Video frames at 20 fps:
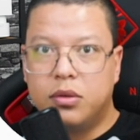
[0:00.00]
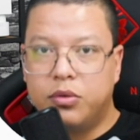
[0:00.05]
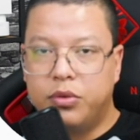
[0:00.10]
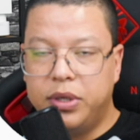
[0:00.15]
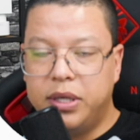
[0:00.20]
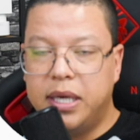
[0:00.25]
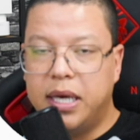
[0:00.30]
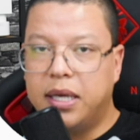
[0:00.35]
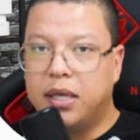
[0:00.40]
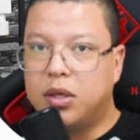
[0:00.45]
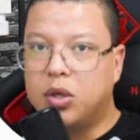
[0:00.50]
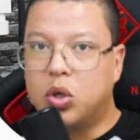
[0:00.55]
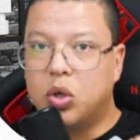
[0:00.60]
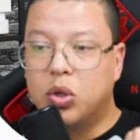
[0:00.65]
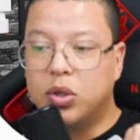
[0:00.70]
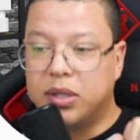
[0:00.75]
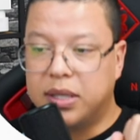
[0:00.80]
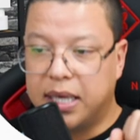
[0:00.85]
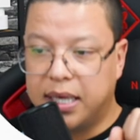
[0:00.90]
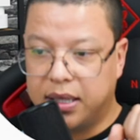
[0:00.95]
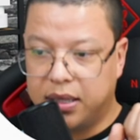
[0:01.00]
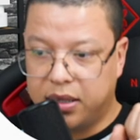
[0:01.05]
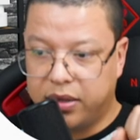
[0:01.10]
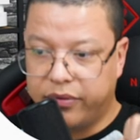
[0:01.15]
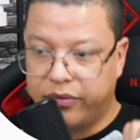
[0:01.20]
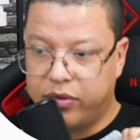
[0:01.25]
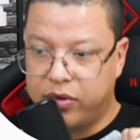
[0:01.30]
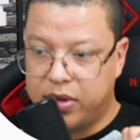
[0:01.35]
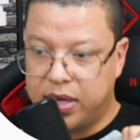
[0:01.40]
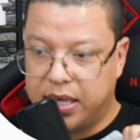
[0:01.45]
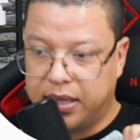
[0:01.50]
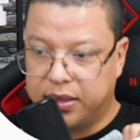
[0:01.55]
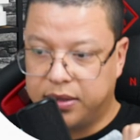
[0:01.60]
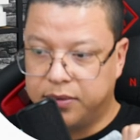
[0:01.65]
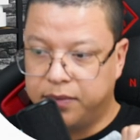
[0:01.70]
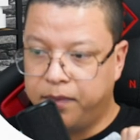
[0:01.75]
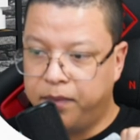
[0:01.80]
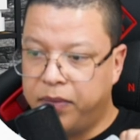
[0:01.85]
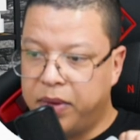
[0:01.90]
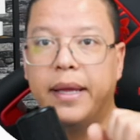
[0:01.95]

create content for that.